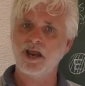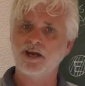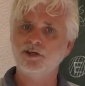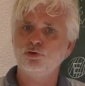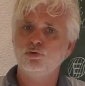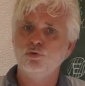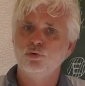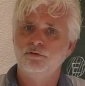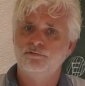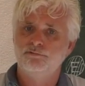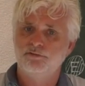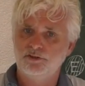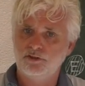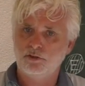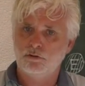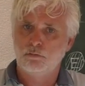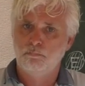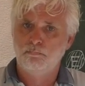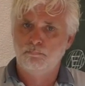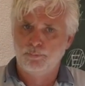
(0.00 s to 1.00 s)
actual
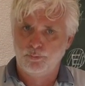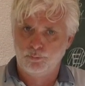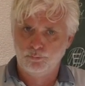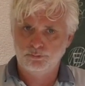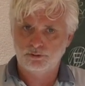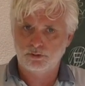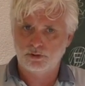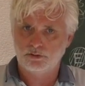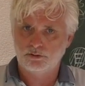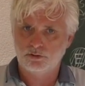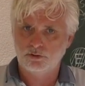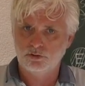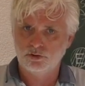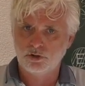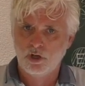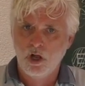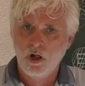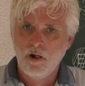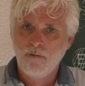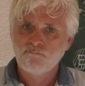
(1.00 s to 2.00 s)
physical
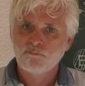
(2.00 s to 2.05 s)
processes